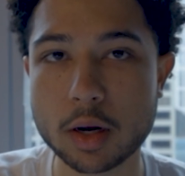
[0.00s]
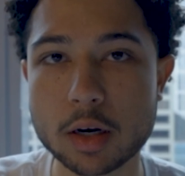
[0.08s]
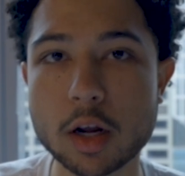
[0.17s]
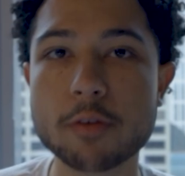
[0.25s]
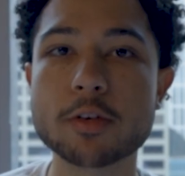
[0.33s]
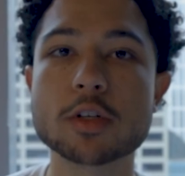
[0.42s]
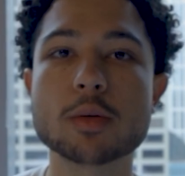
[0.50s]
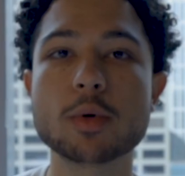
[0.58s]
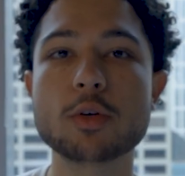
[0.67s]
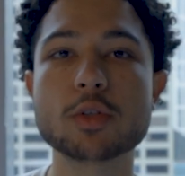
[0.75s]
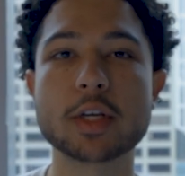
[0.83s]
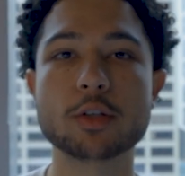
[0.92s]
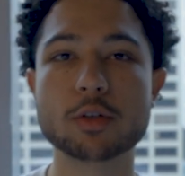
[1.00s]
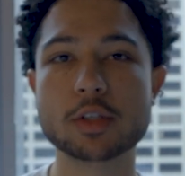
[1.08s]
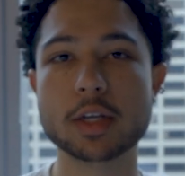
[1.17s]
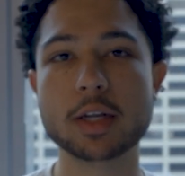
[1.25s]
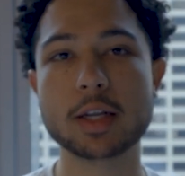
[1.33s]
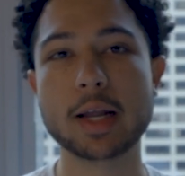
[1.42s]
Now, if you're someone who's
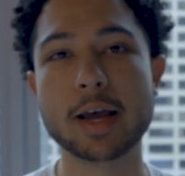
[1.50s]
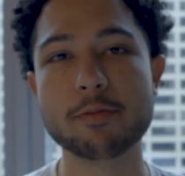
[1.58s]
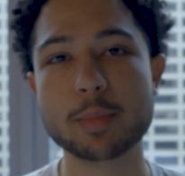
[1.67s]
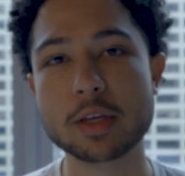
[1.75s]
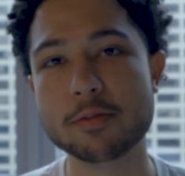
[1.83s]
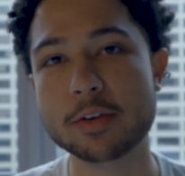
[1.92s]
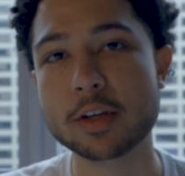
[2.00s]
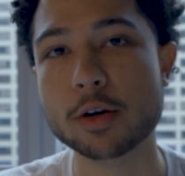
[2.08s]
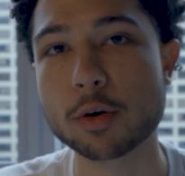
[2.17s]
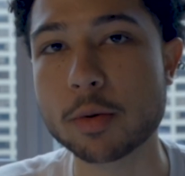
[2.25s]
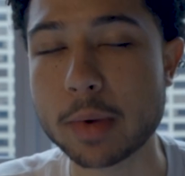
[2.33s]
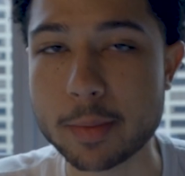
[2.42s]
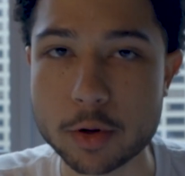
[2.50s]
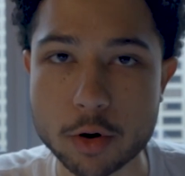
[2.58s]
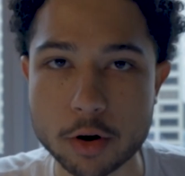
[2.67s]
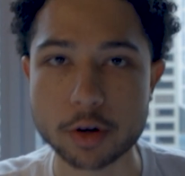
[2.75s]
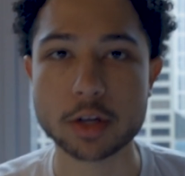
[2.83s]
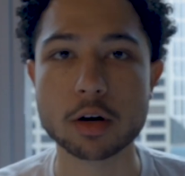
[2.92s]
interested in FPV, or maybe you
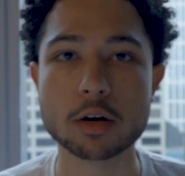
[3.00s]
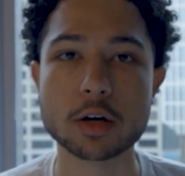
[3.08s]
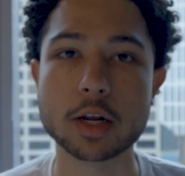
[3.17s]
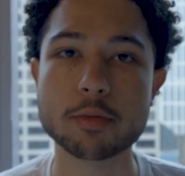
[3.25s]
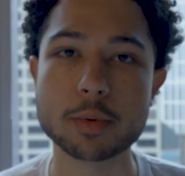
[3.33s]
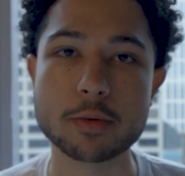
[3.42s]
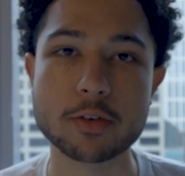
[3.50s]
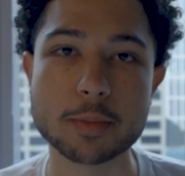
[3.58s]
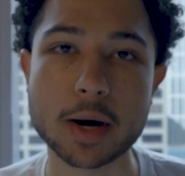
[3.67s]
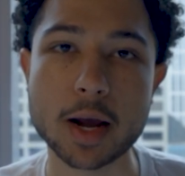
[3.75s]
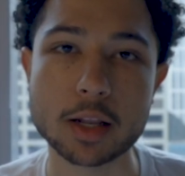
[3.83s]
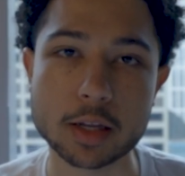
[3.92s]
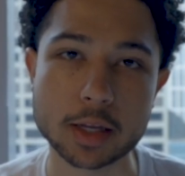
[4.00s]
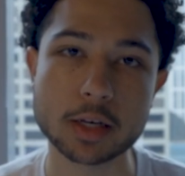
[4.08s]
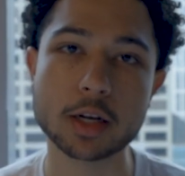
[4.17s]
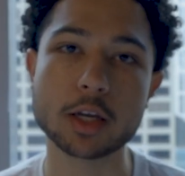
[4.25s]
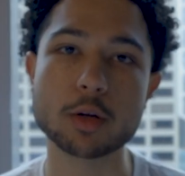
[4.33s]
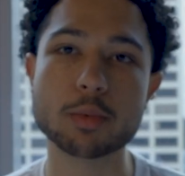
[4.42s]
already are an FPV
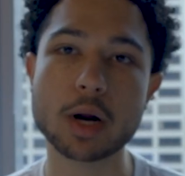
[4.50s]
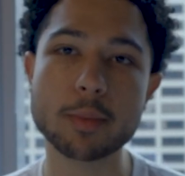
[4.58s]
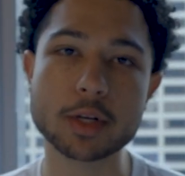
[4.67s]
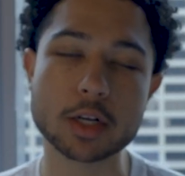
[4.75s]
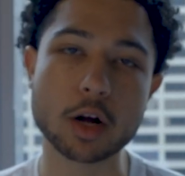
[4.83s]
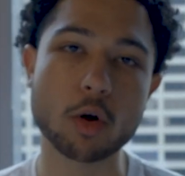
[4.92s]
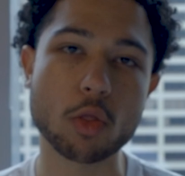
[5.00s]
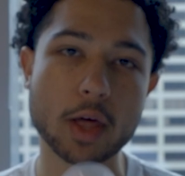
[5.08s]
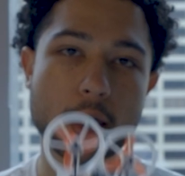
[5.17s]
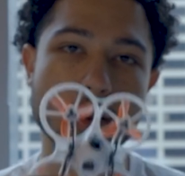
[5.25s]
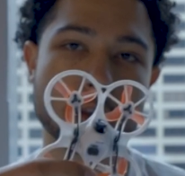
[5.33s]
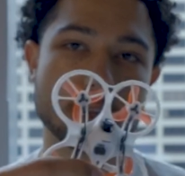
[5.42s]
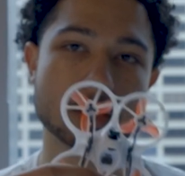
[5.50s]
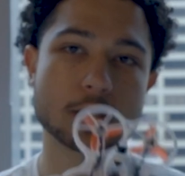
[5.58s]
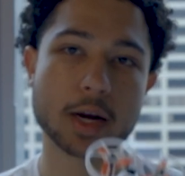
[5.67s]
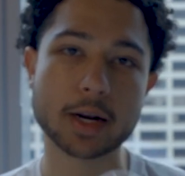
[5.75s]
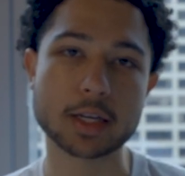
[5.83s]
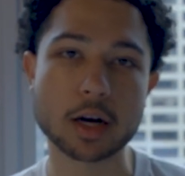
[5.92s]
pilot, you probably know that this
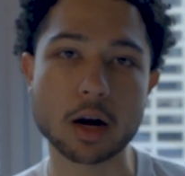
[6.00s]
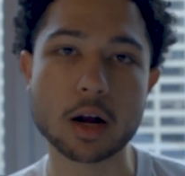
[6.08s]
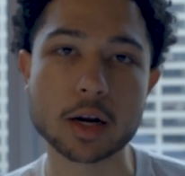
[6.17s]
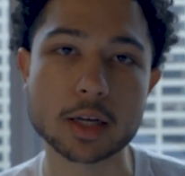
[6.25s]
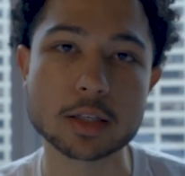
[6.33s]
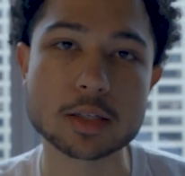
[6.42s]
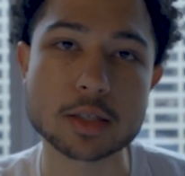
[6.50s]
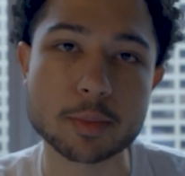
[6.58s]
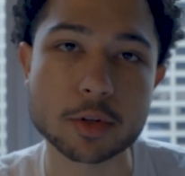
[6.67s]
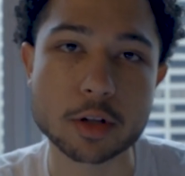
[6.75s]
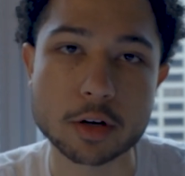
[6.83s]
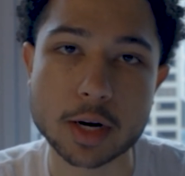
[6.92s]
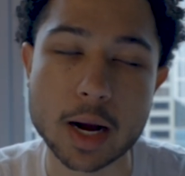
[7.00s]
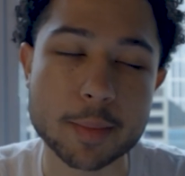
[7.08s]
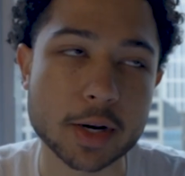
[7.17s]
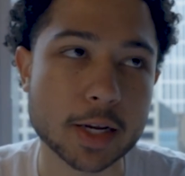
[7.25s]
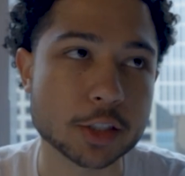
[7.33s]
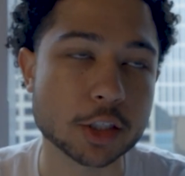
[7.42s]
Tinyhawk and the simulator
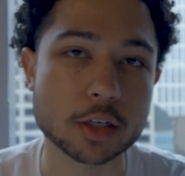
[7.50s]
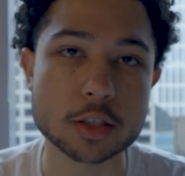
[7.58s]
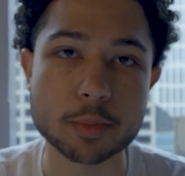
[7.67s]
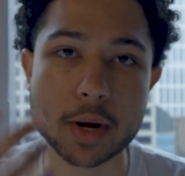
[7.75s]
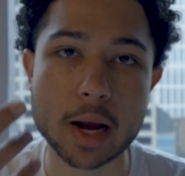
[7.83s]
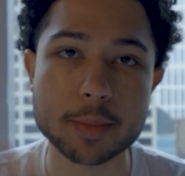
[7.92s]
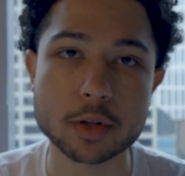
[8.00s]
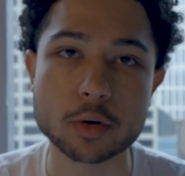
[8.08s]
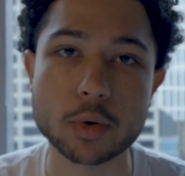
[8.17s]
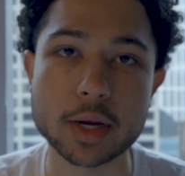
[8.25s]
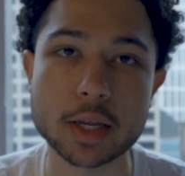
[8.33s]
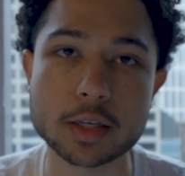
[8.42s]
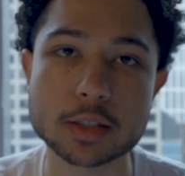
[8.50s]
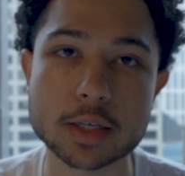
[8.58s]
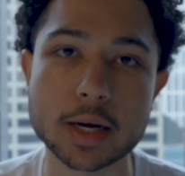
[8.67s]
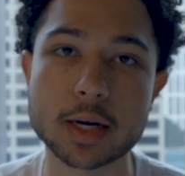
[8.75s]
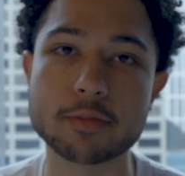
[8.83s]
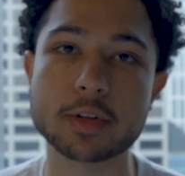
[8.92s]
combination is a popular way to
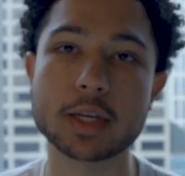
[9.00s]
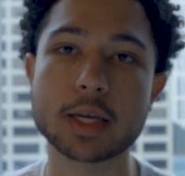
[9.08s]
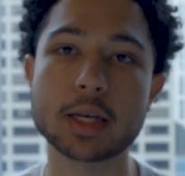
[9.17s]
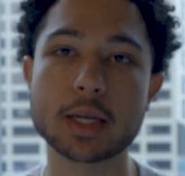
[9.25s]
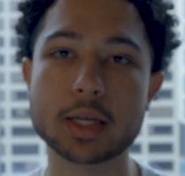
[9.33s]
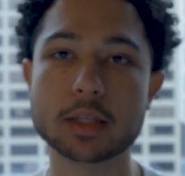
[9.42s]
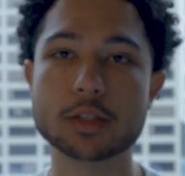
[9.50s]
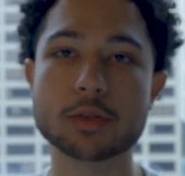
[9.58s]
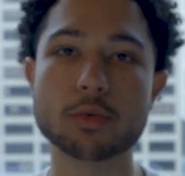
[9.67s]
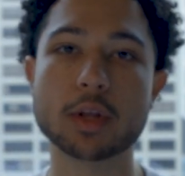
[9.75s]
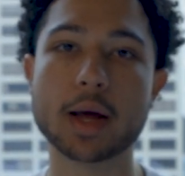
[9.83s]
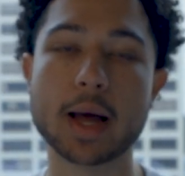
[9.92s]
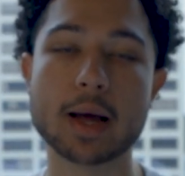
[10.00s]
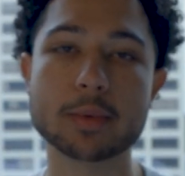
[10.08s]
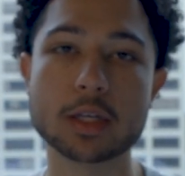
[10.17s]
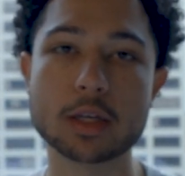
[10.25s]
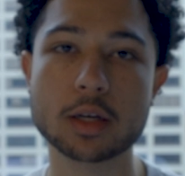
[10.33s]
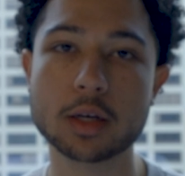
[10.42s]
kind of get into the
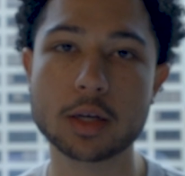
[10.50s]
hobby.